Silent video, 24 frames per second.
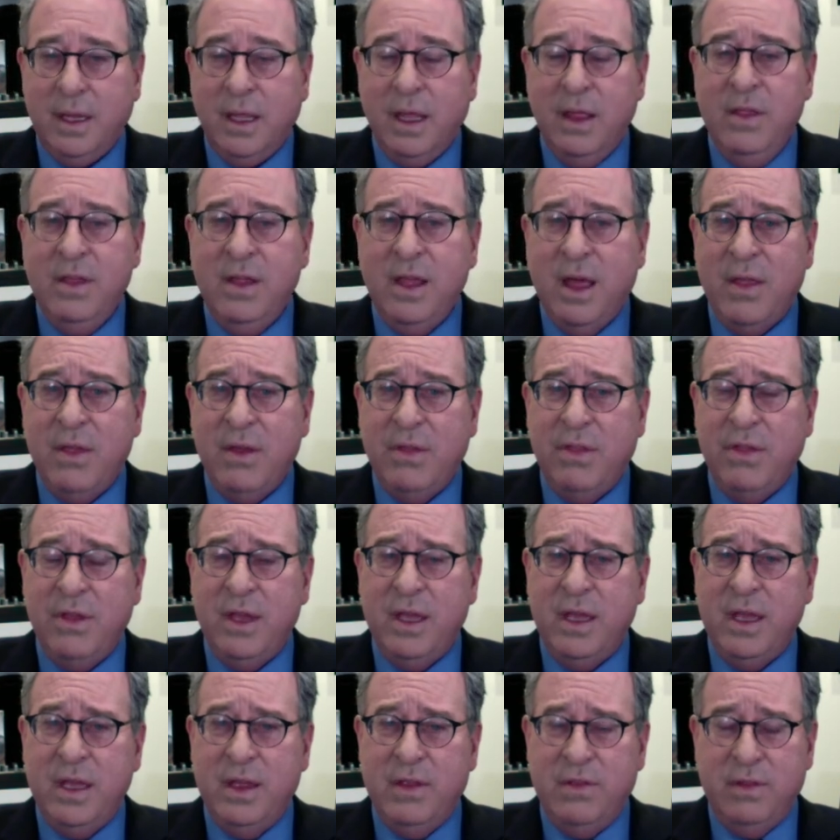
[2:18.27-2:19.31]
The other
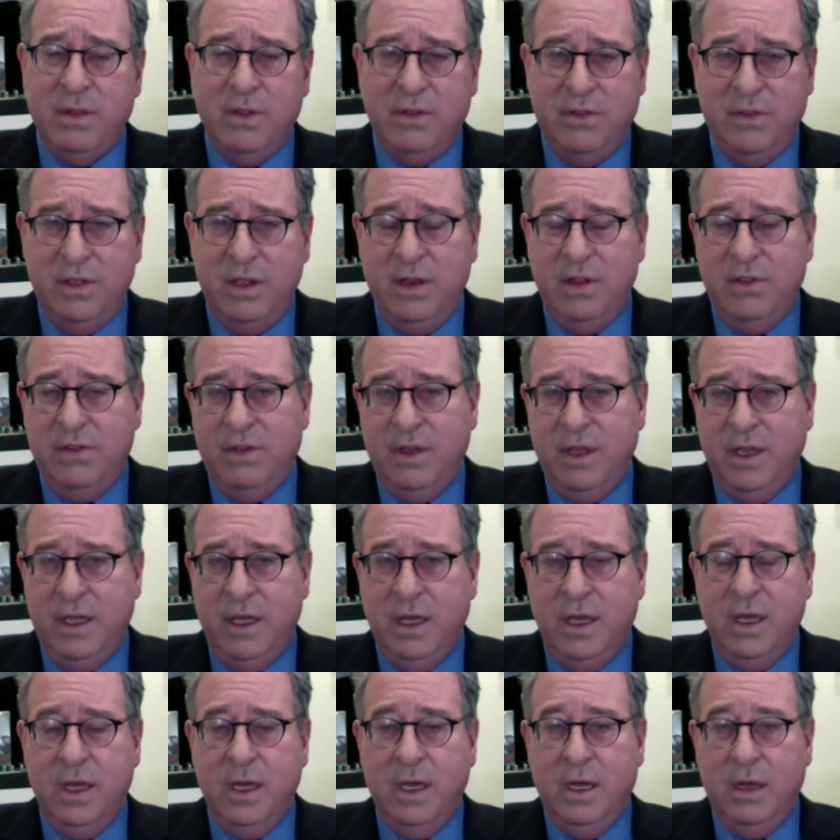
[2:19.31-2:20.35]
thing is, and the CDC,
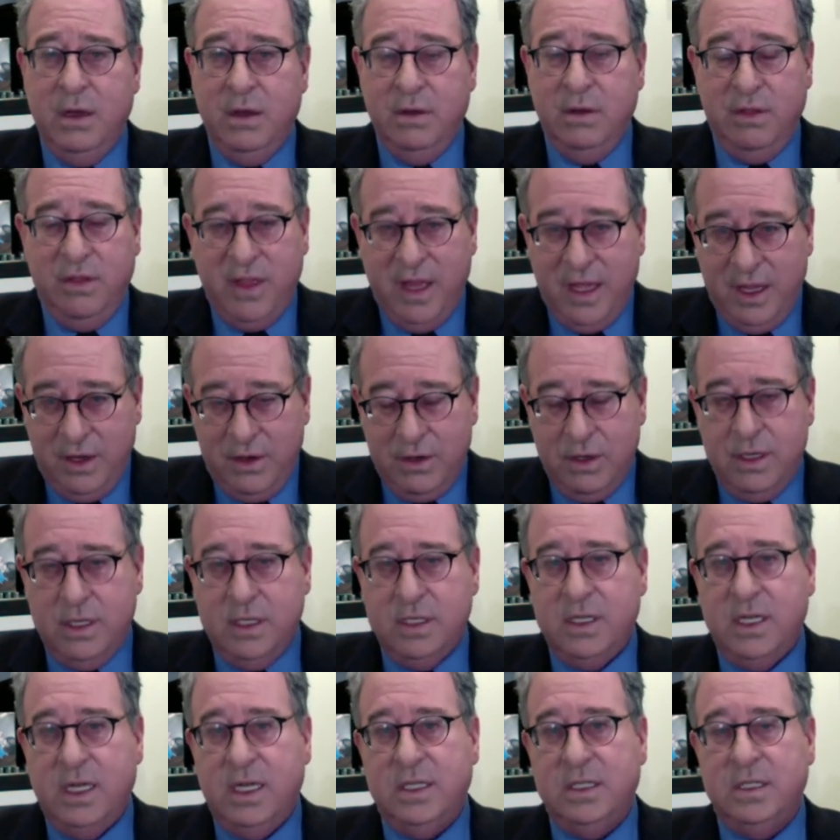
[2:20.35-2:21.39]
thank
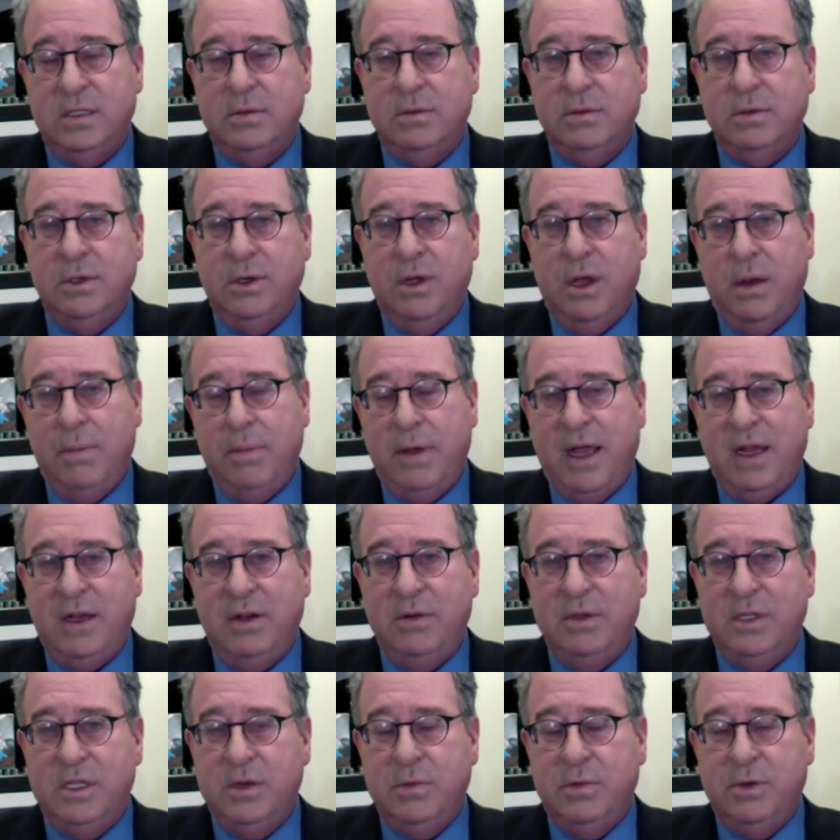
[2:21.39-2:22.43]
goodness, has gone back to
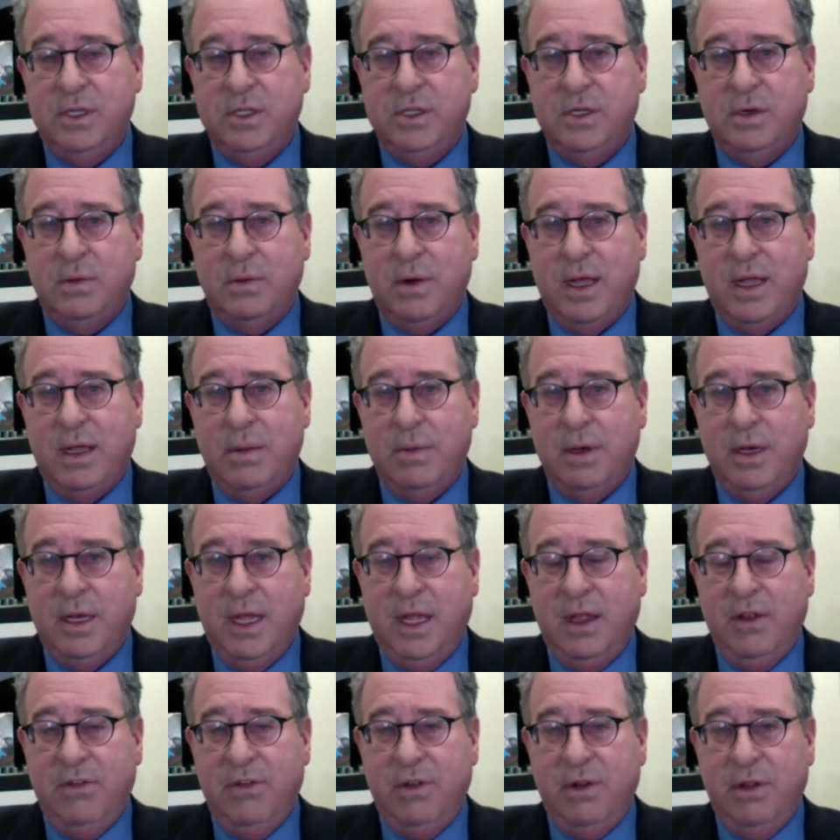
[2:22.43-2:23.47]
its original
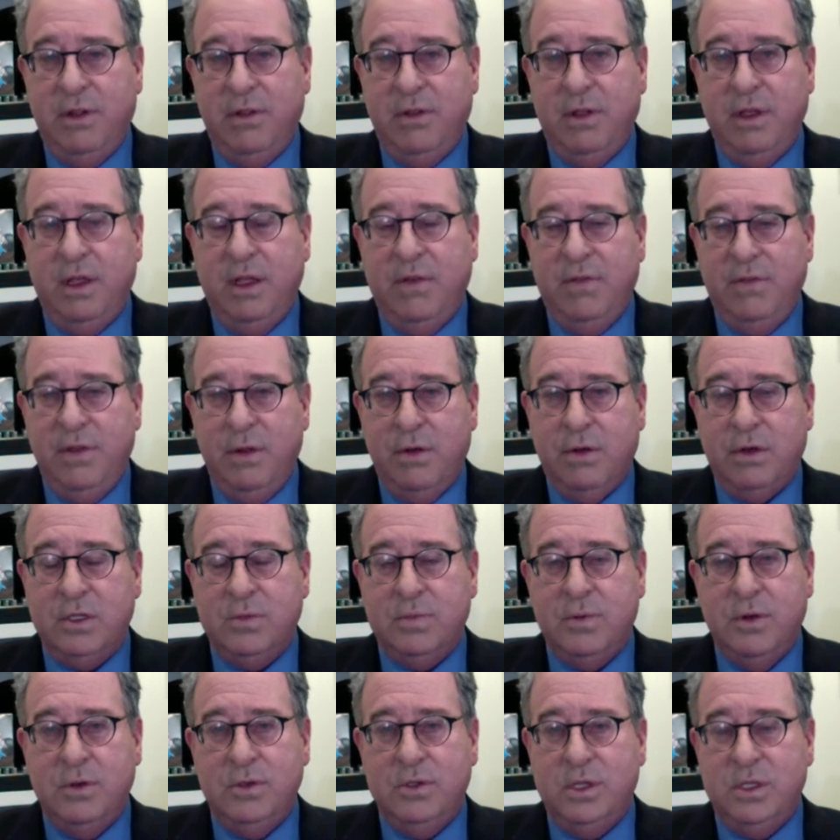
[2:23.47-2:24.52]
recommendation, if you're
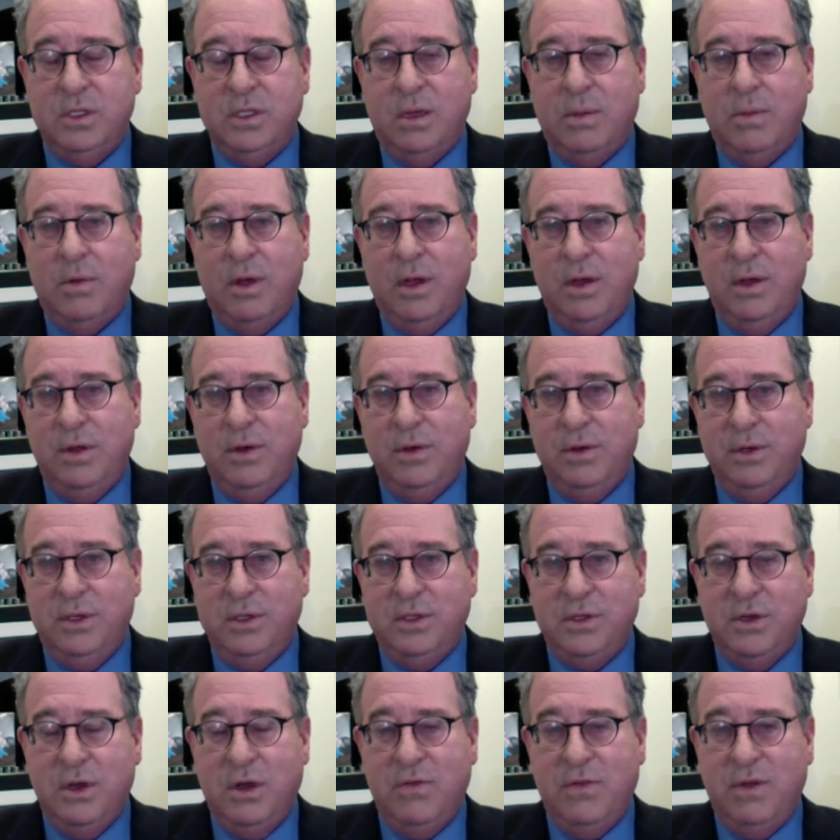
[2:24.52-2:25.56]
exposed to someone who is
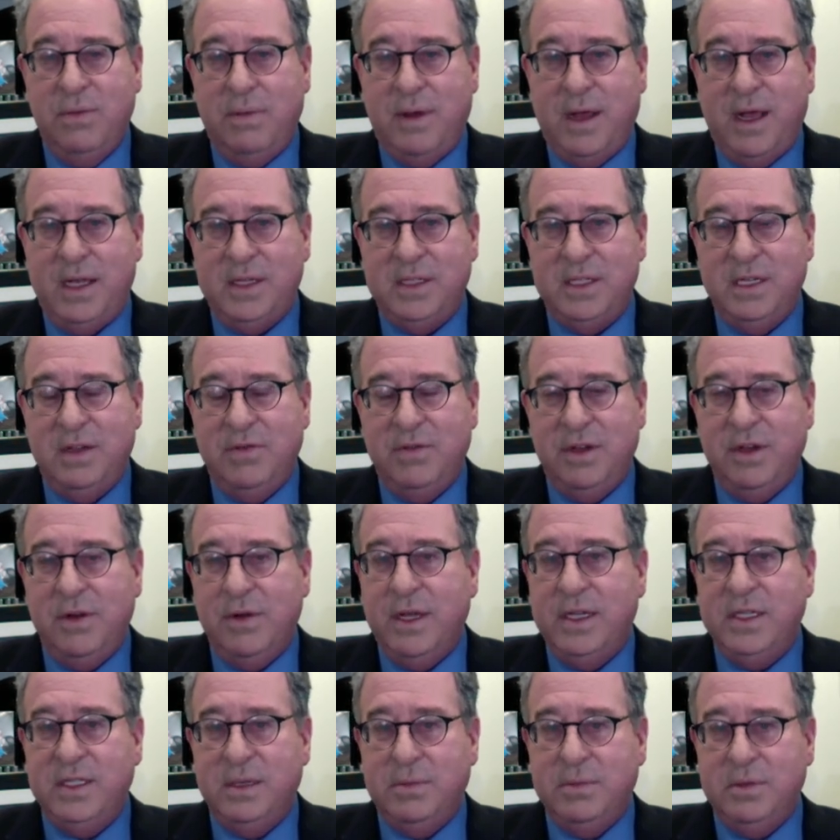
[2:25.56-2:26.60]
COVID positive and you're
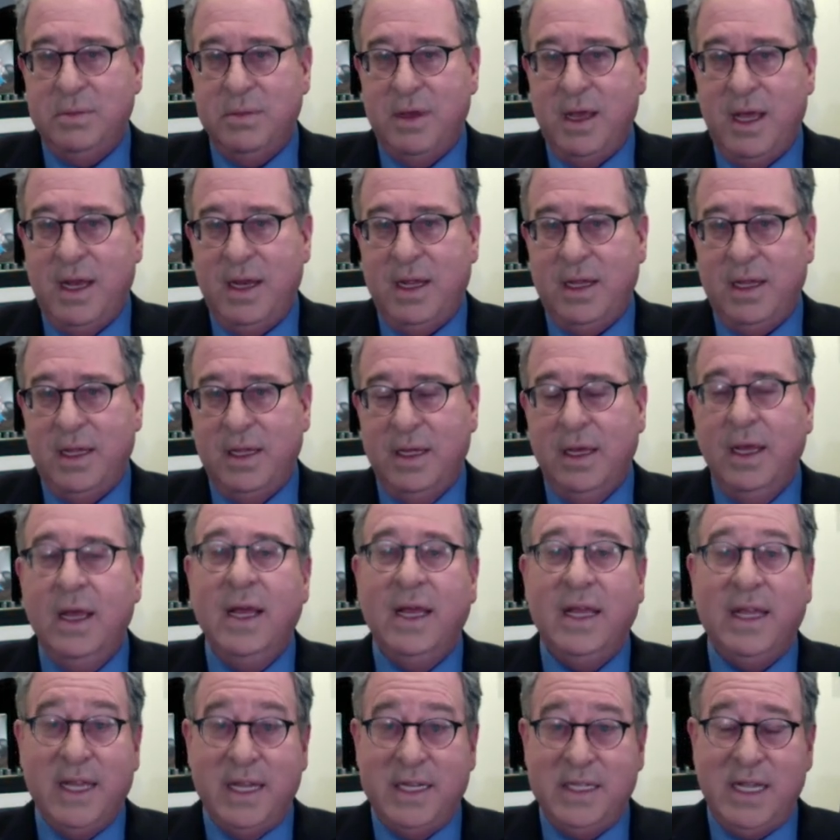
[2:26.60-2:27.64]
asymptomatic,
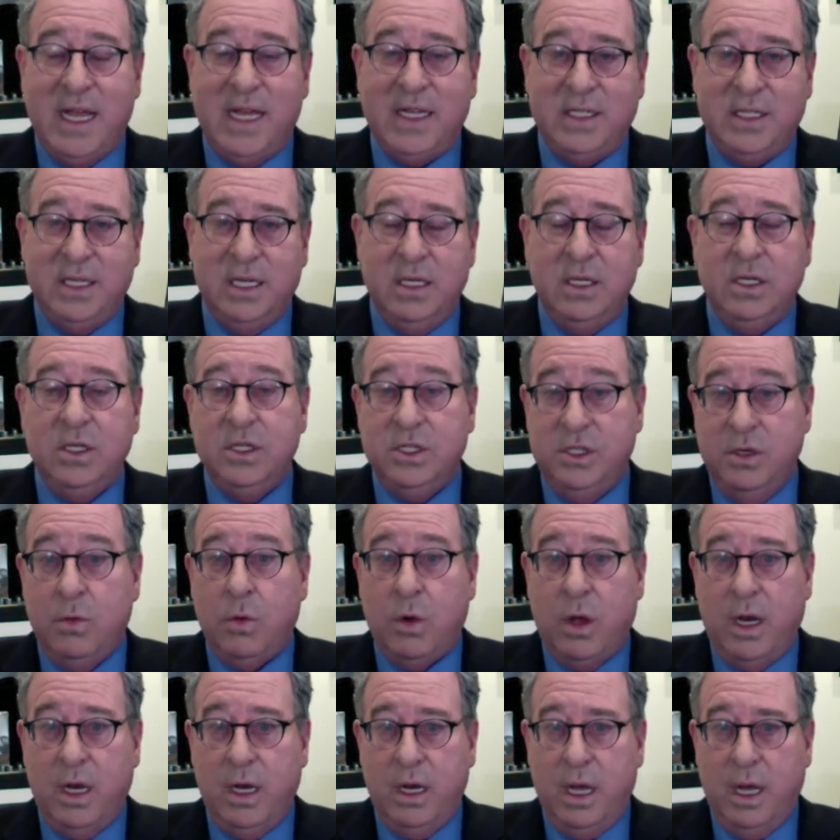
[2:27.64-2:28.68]
get tested because you
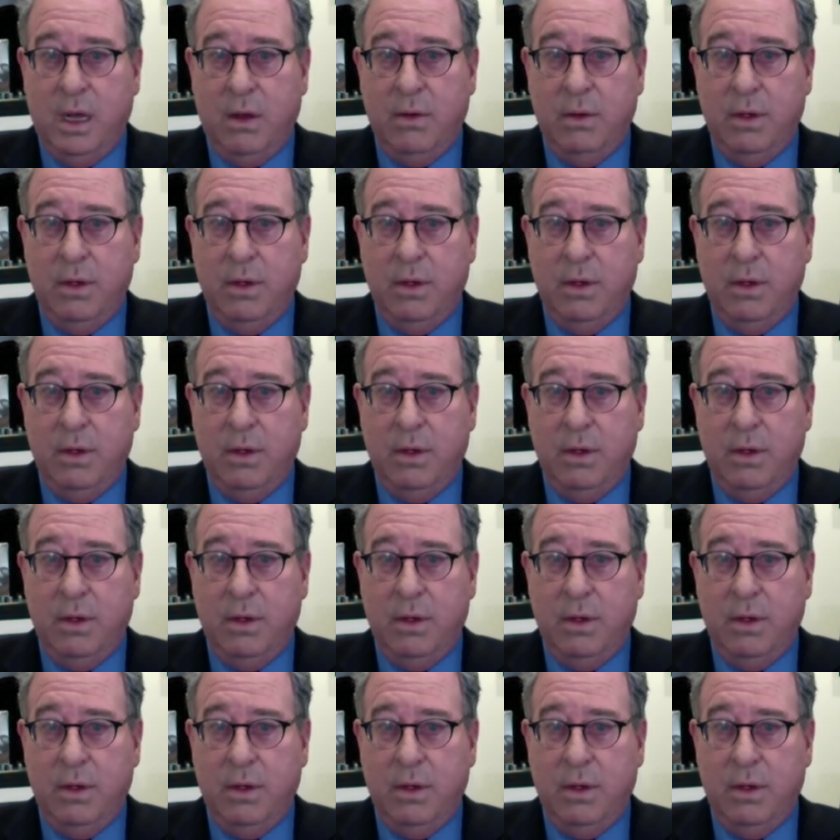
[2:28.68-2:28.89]
want to know.